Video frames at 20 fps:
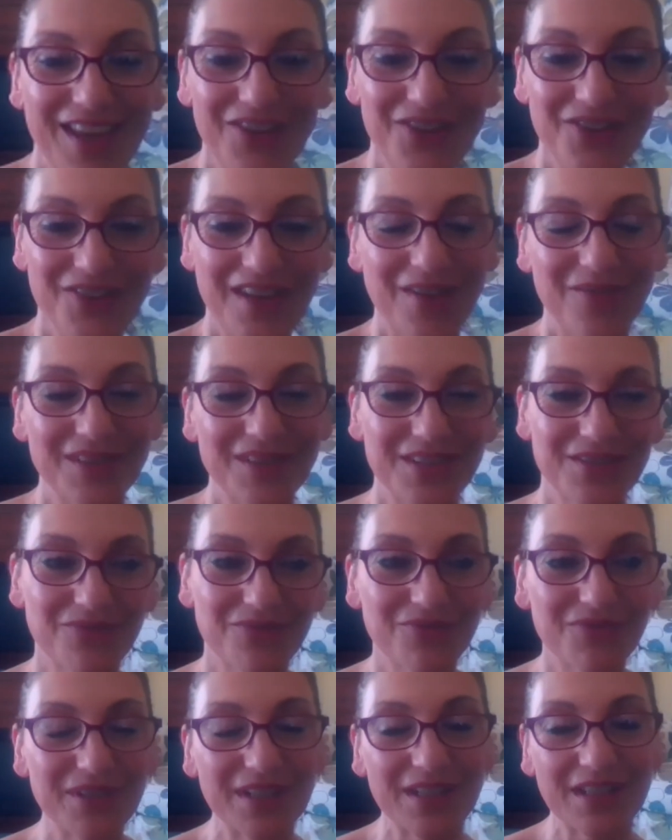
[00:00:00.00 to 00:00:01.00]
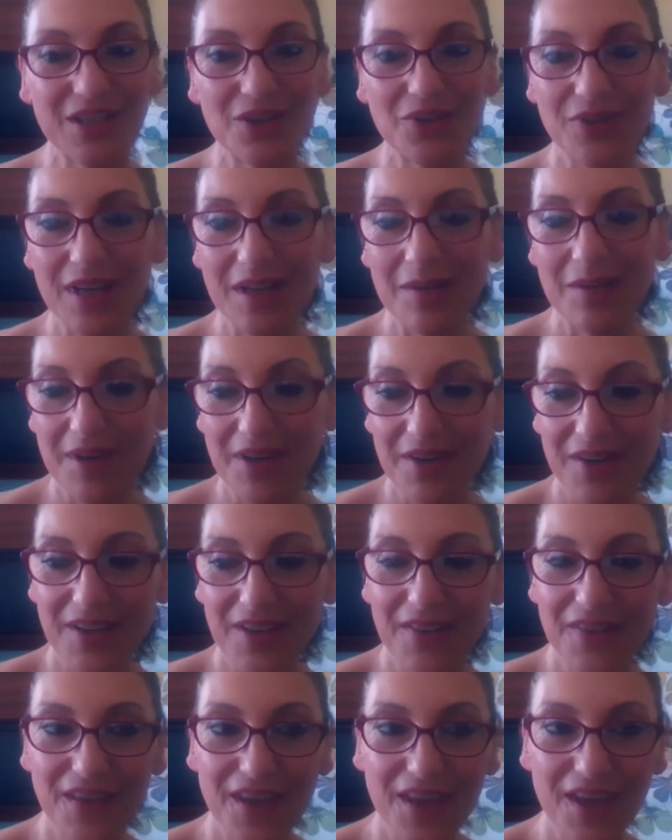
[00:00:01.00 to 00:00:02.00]
you. That was really great,
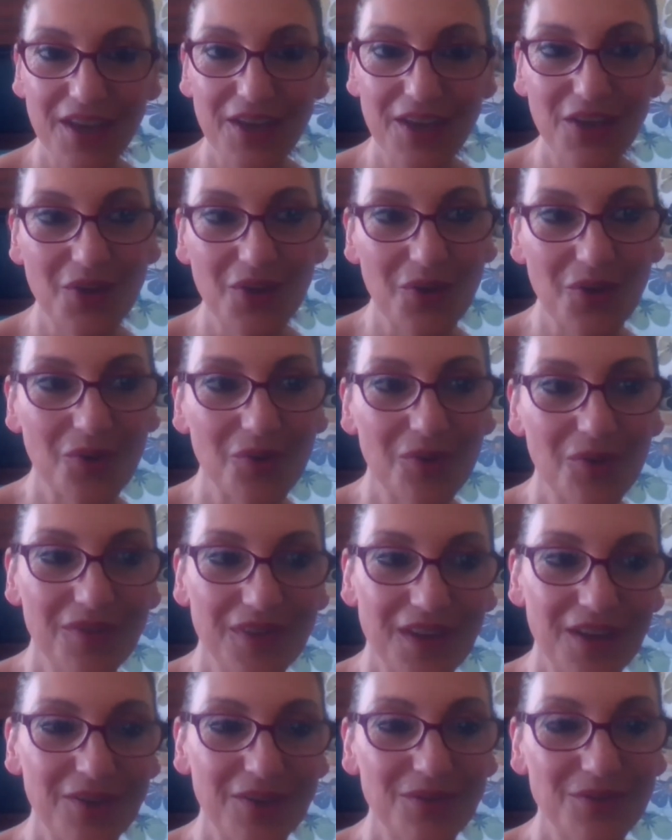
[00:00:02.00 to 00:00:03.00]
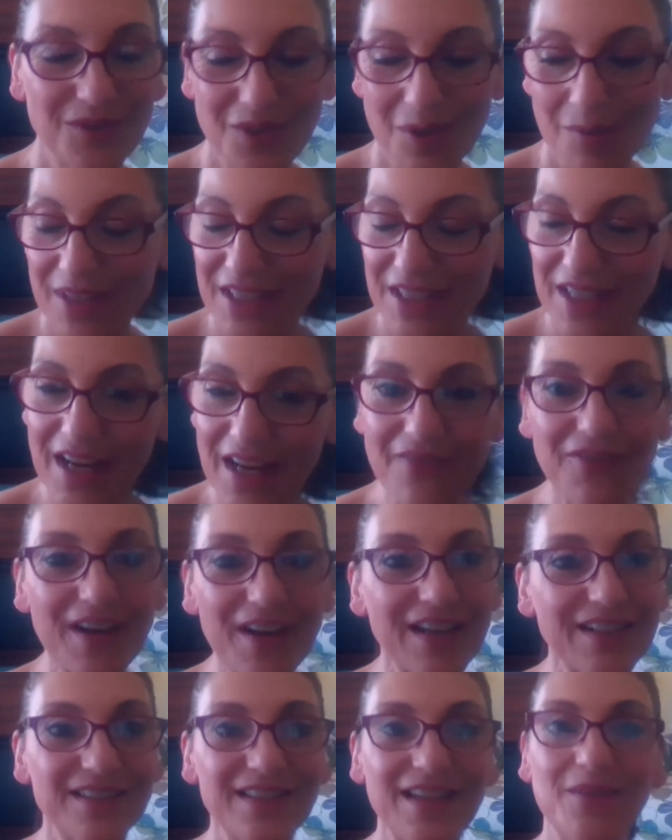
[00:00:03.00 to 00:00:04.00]
Marion. Thank you. Thank you so much. And I
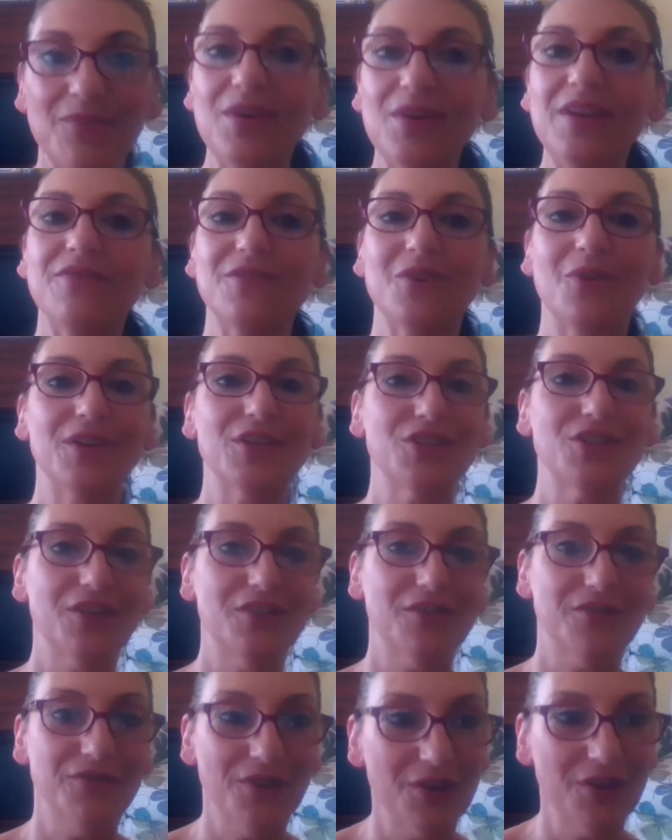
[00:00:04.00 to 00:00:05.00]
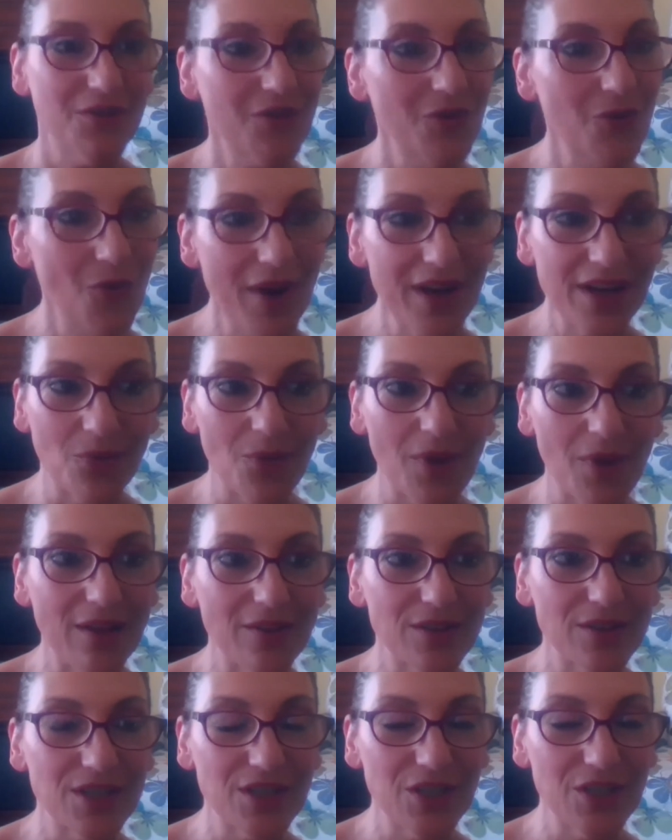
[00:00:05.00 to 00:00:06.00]
forgot to say, we've known each other for quite a while
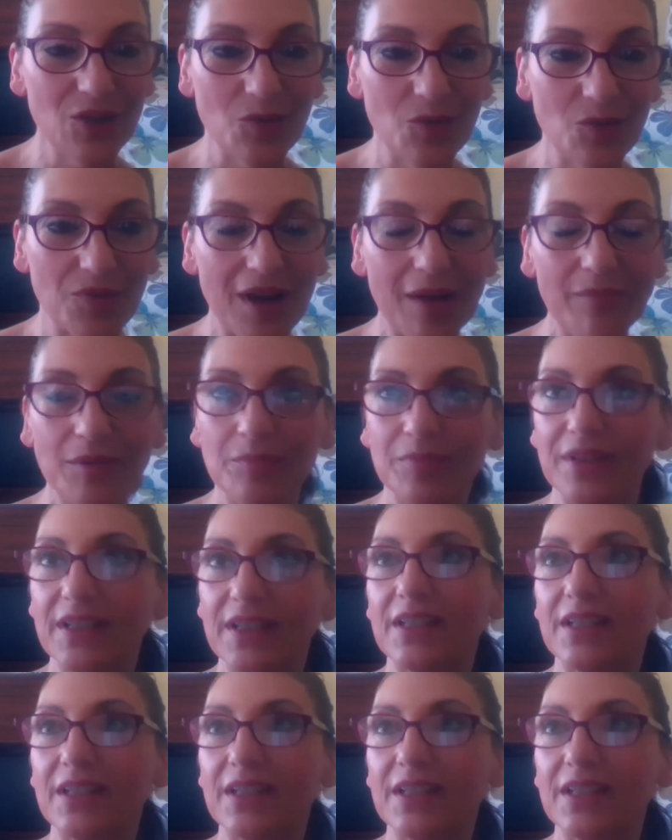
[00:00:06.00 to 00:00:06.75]
too, probably.